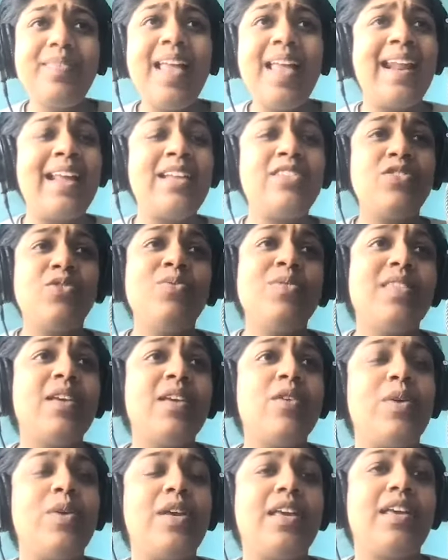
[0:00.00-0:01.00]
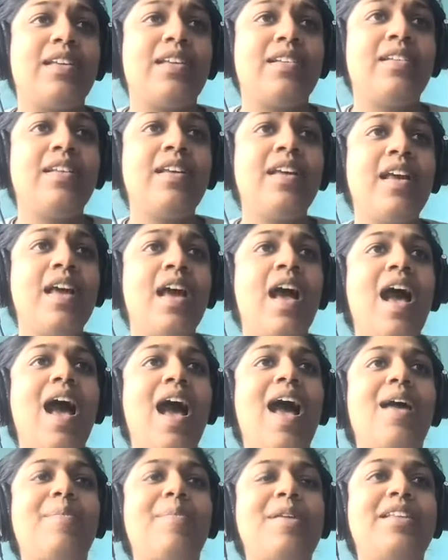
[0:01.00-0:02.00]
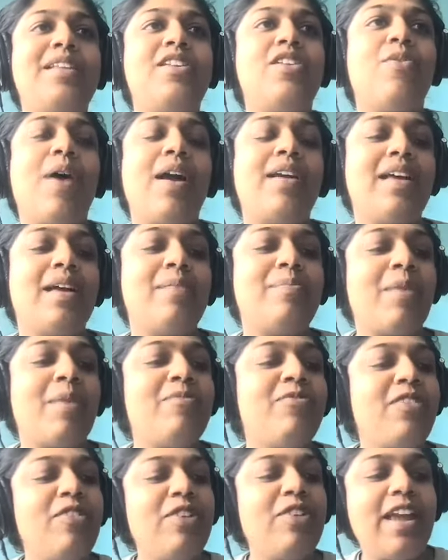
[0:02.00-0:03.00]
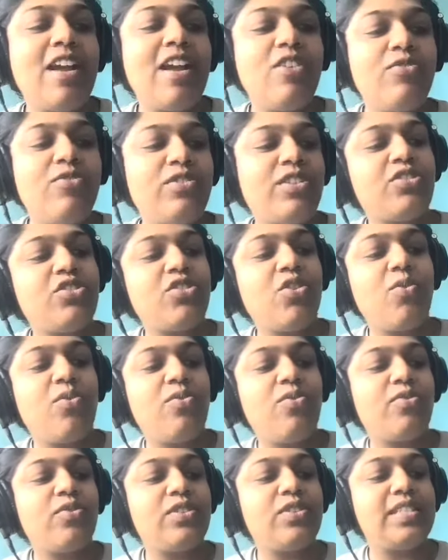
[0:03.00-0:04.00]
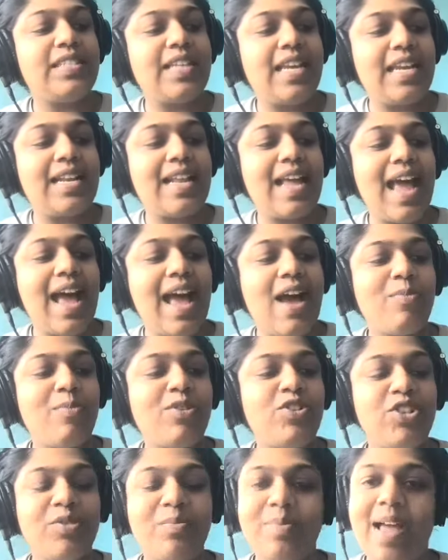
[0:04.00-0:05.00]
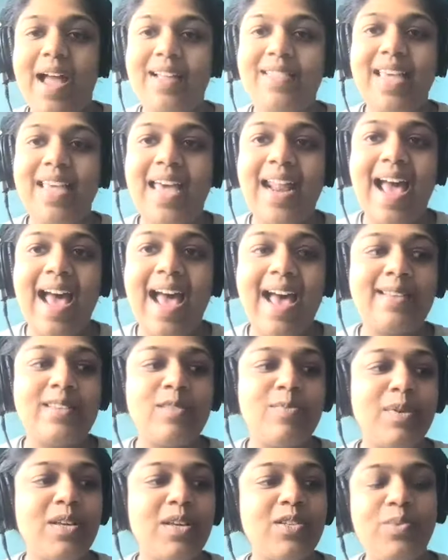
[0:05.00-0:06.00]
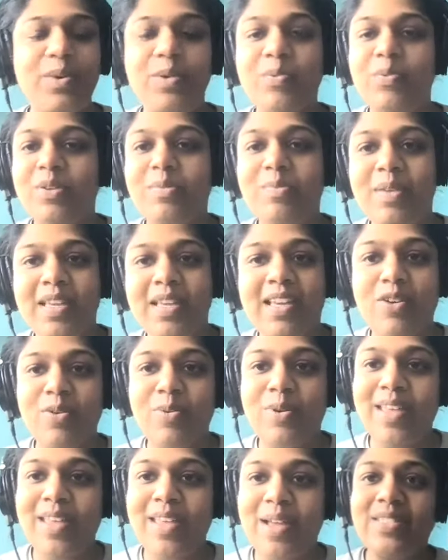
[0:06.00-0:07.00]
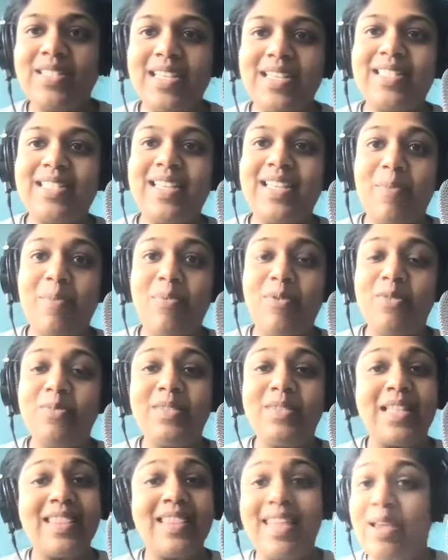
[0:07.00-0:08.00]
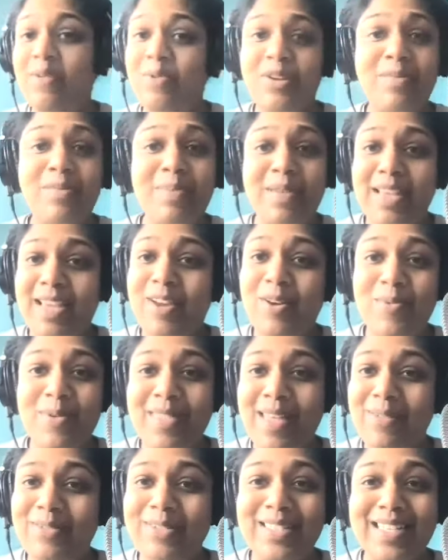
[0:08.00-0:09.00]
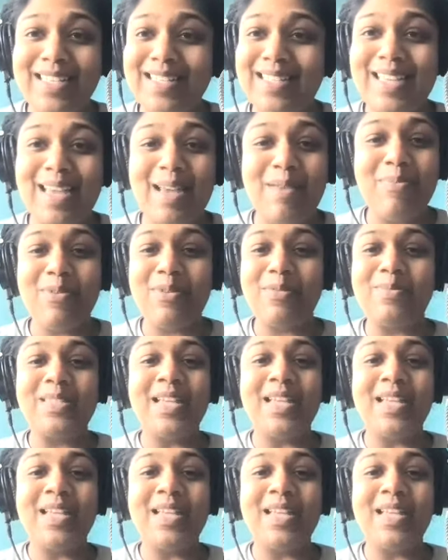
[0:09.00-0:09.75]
And I don't think we can, I'm very careful not to overstate how much impact that has, because we wouldn't be here without Stacey Abrams and they wouldn't be here without Stacey Abrams.